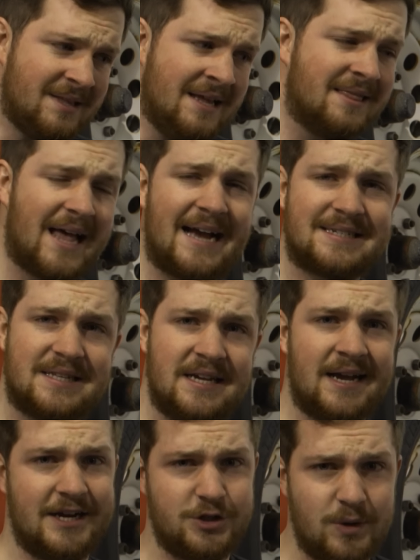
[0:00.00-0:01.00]
Last
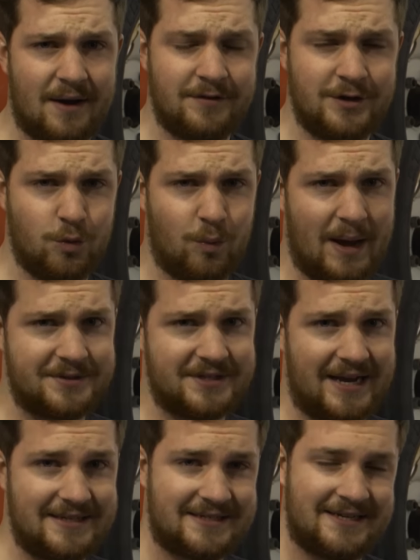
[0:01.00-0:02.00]
thing, I do have a new
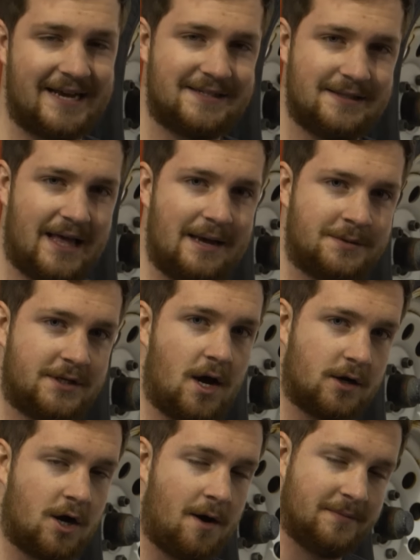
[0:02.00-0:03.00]
website,
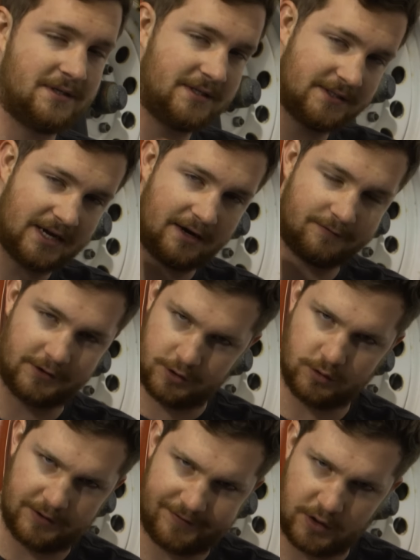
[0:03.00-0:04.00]
snazzylabs.com. It's designed for you,
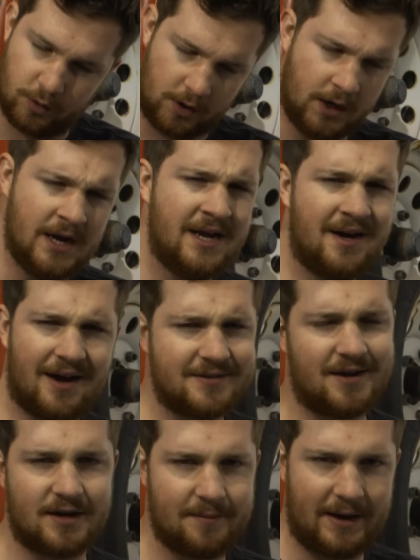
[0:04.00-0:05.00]
the viewer. I'll
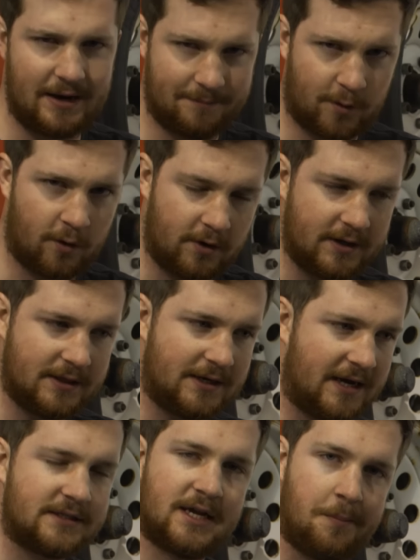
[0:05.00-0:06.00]
talk about it more in the
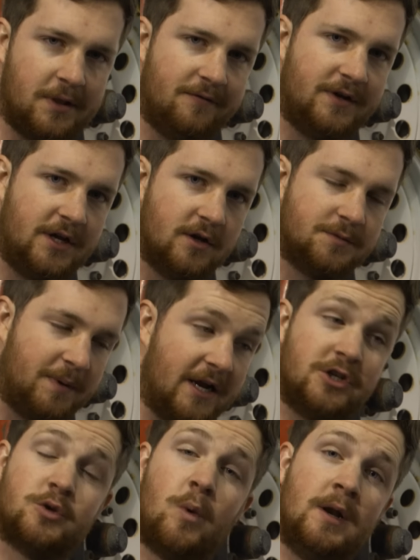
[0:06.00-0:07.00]
next couple of videos, but I
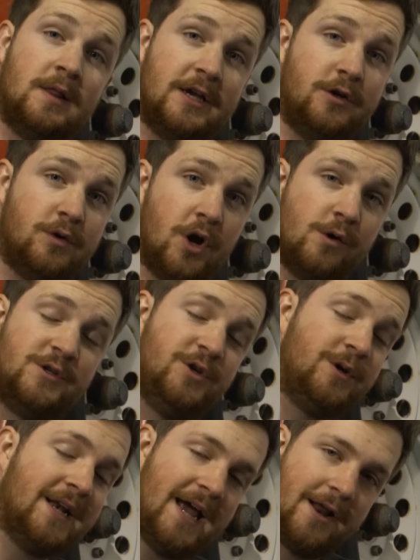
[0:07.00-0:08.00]
just want to let you know so you
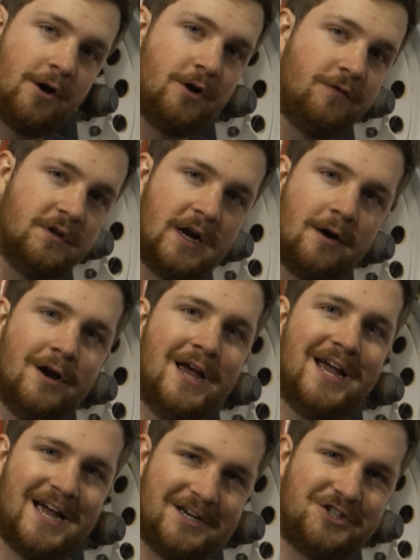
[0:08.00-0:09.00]
can head on over there
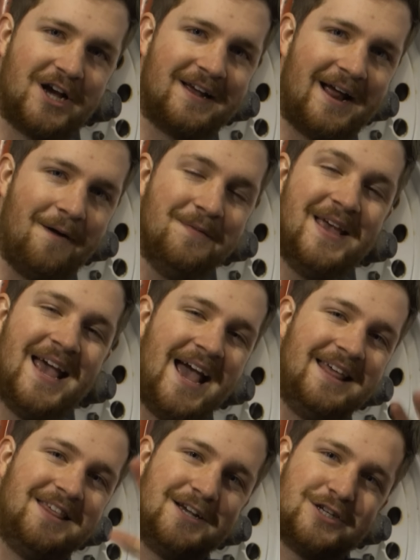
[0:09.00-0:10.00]
and check it out. Hey,
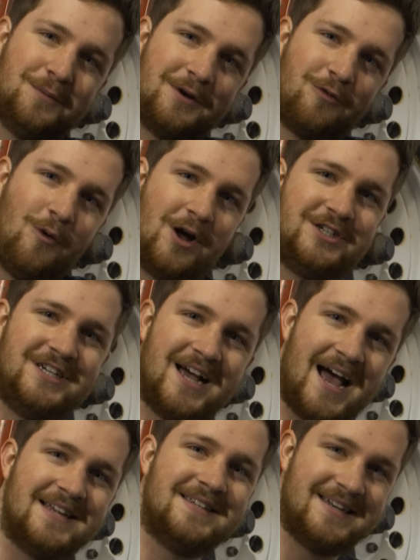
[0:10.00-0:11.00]
thanks so much for watching,
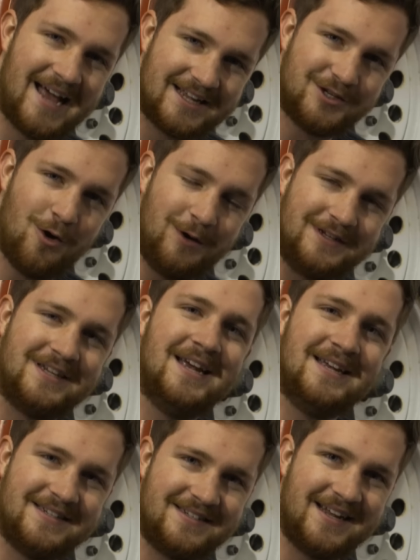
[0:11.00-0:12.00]
guys, and as always,
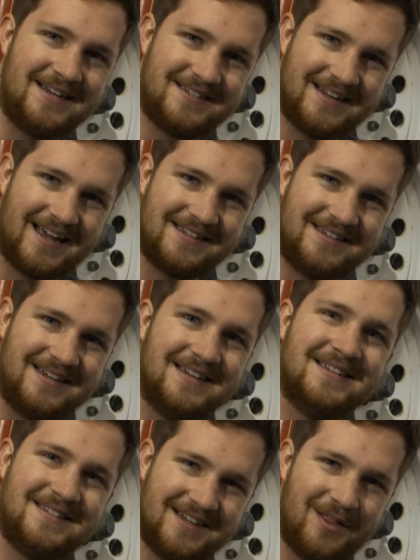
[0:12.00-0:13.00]
stay snazzy.
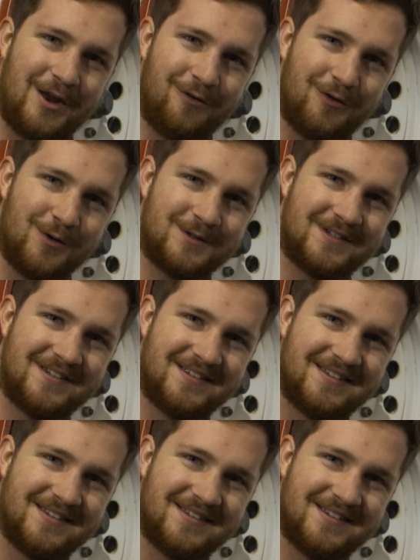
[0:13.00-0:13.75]
See you later, folks.